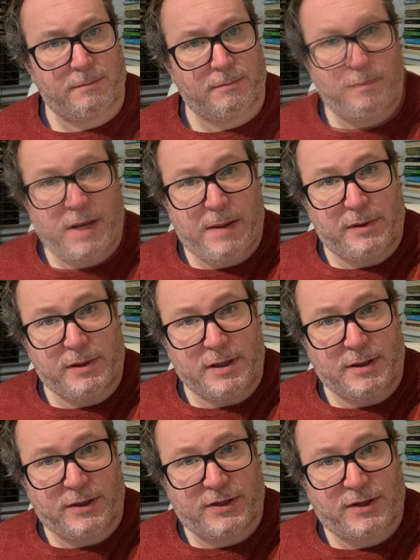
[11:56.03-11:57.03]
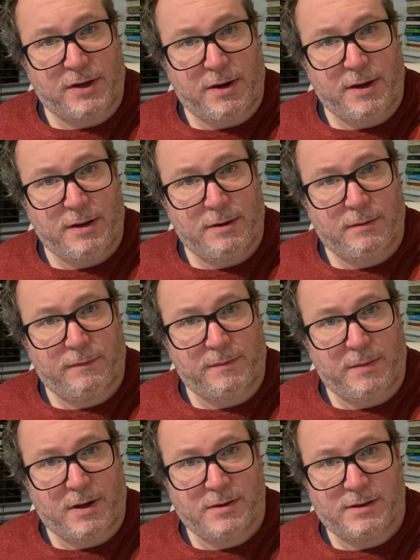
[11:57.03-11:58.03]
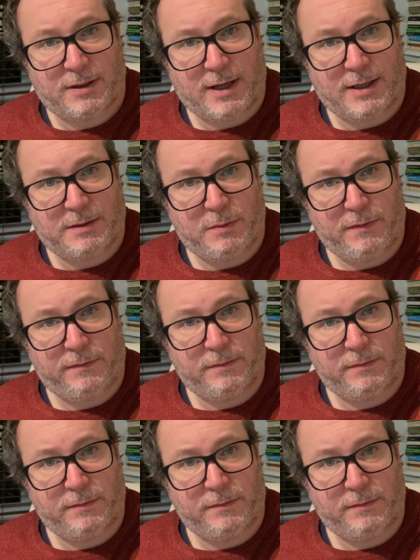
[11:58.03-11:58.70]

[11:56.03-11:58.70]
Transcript: Pebble in the Sky from Isaac Asimov,